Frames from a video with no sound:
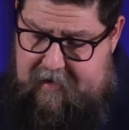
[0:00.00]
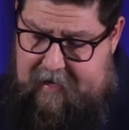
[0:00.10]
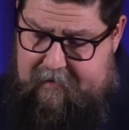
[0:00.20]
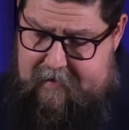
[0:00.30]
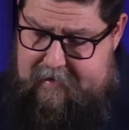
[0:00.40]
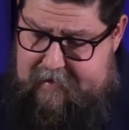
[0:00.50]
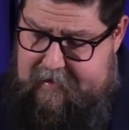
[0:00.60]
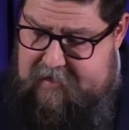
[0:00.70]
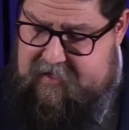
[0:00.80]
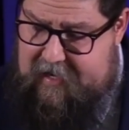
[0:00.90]

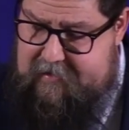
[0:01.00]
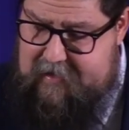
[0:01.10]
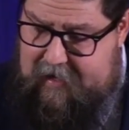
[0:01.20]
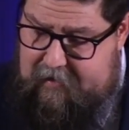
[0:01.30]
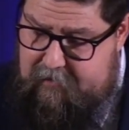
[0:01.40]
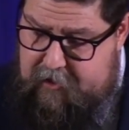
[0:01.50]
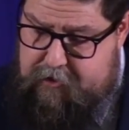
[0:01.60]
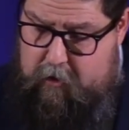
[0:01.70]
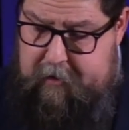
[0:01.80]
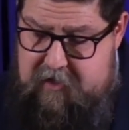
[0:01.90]
He said, the
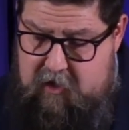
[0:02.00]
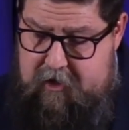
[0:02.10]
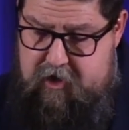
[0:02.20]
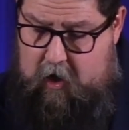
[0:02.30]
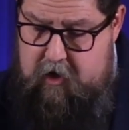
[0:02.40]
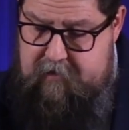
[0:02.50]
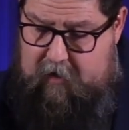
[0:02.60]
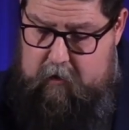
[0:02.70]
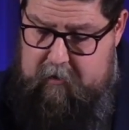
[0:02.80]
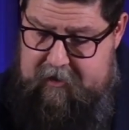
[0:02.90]
Druids are in charge of
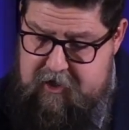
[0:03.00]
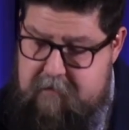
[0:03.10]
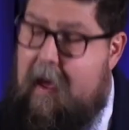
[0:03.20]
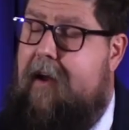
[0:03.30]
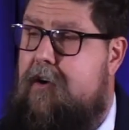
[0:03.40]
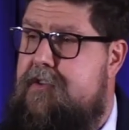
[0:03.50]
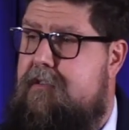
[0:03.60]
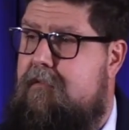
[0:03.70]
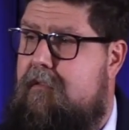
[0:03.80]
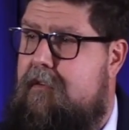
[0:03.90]
all religious matters.
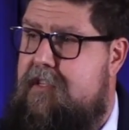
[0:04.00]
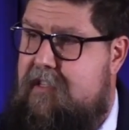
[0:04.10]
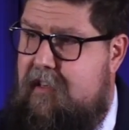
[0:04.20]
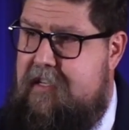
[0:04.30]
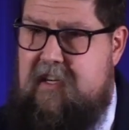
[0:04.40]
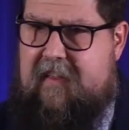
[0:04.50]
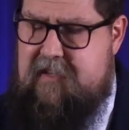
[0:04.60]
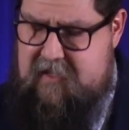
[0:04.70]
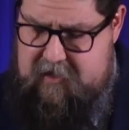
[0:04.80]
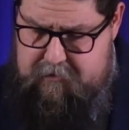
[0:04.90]
Just listen to this,
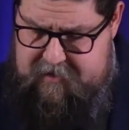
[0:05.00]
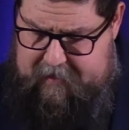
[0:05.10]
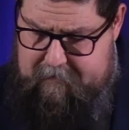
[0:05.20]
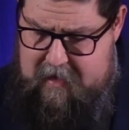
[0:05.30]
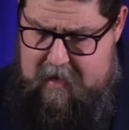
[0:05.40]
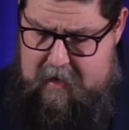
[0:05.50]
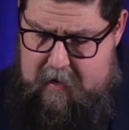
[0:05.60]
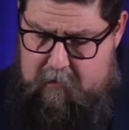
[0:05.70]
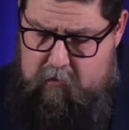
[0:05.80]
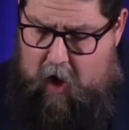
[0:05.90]
it's interesting.
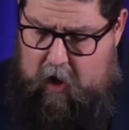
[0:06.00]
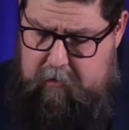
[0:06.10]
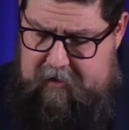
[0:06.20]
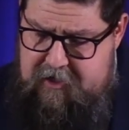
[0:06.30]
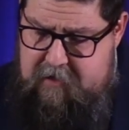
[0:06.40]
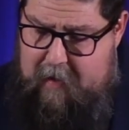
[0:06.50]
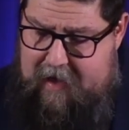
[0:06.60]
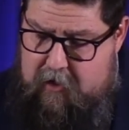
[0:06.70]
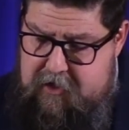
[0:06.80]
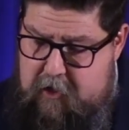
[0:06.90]
All religious
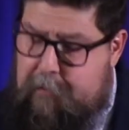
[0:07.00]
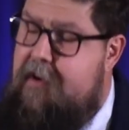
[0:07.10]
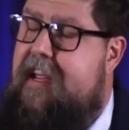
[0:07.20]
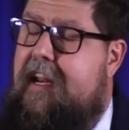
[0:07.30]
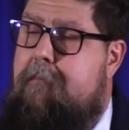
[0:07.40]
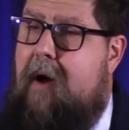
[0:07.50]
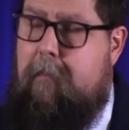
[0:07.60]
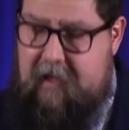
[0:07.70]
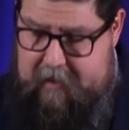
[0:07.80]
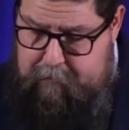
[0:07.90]
matters, superintending
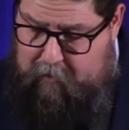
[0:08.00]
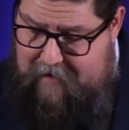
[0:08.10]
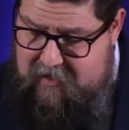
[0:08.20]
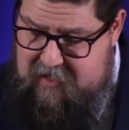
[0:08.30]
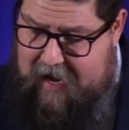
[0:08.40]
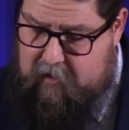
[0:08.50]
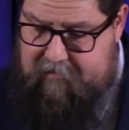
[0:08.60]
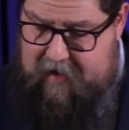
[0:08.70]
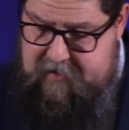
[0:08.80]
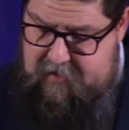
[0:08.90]
public and private
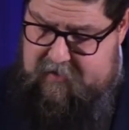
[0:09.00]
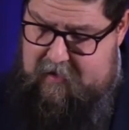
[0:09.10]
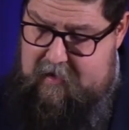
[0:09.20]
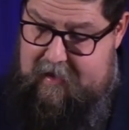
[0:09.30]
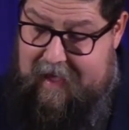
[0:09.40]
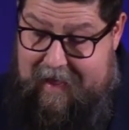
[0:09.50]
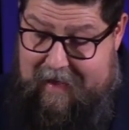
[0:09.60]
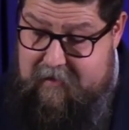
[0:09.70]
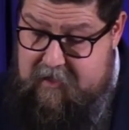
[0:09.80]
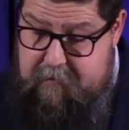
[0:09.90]
sacrifices
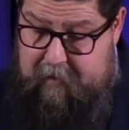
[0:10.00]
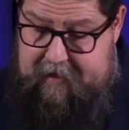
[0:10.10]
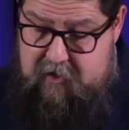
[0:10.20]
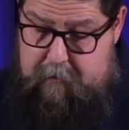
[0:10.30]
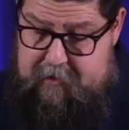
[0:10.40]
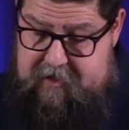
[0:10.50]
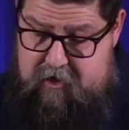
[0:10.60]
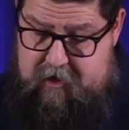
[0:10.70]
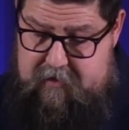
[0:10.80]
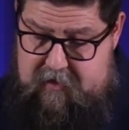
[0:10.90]
and explaining
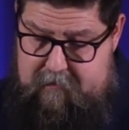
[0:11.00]
superstitions.